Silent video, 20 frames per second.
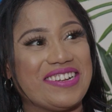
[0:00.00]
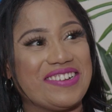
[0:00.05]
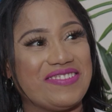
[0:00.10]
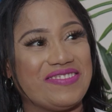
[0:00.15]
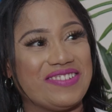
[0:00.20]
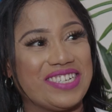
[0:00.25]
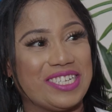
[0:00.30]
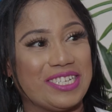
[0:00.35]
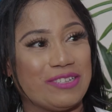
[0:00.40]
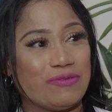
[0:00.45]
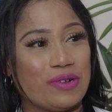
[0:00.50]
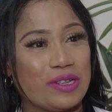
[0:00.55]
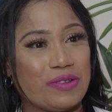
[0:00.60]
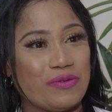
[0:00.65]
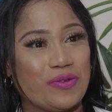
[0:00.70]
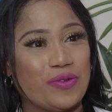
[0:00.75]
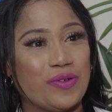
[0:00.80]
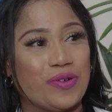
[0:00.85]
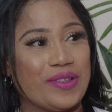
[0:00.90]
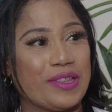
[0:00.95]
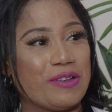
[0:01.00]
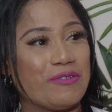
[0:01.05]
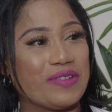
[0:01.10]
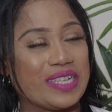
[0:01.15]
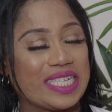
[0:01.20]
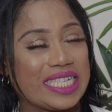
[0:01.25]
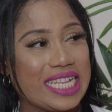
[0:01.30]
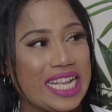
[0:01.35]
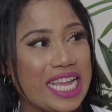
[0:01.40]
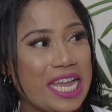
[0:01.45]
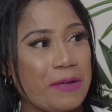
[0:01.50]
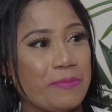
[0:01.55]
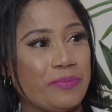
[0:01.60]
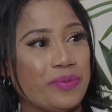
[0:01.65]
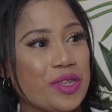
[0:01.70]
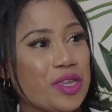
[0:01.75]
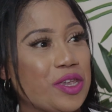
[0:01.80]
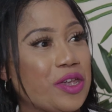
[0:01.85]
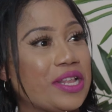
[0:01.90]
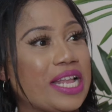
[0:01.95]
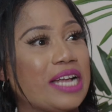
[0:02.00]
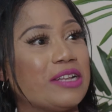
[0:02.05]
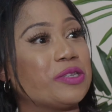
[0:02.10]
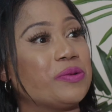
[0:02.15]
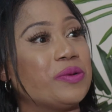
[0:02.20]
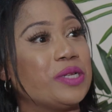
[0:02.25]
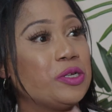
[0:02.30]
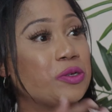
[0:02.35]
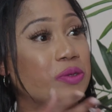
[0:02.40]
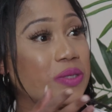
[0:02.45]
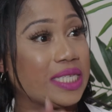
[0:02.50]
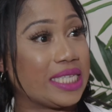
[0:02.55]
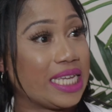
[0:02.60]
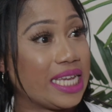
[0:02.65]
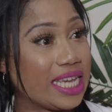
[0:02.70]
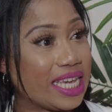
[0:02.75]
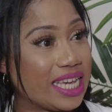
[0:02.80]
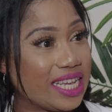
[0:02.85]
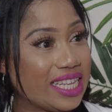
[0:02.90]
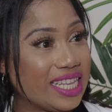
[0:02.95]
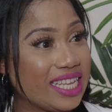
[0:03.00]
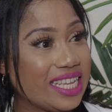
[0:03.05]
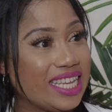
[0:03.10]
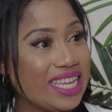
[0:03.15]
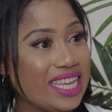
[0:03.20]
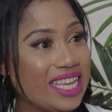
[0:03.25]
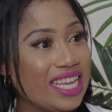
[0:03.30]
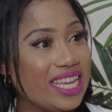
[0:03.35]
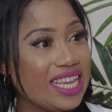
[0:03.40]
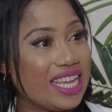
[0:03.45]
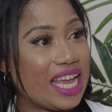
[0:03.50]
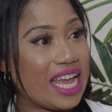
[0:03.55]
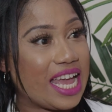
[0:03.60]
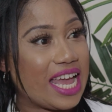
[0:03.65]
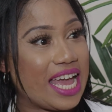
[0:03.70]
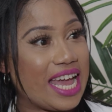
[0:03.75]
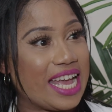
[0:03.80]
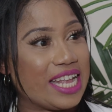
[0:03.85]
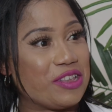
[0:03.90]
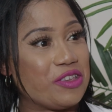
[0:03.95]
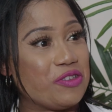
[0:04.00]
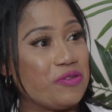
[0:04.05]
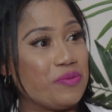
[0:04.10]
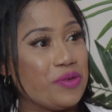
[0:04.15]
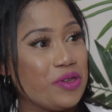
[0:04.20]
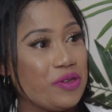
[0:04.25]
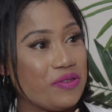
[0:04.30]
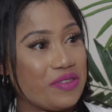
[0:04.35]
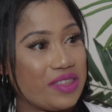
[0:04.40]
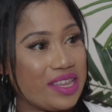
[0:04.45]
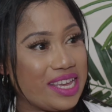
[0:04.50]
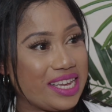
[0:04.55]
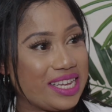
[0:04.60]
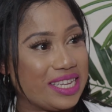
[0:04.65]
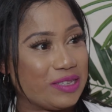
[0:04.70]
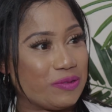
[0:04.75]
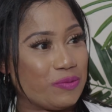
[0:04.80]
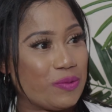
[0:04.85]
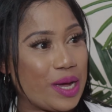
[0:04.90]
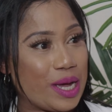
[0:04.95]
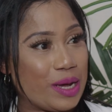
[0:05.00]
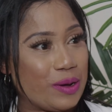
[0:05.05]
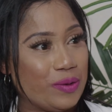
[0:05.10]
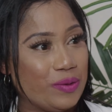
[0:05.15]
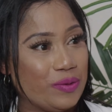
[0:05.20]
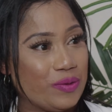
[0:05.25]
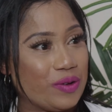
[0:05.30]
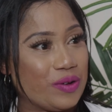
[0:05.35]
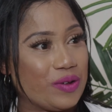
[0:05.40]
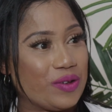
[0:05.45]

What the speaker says: So, which is wonderful. And obviously, you're now doing your singing and your music as well.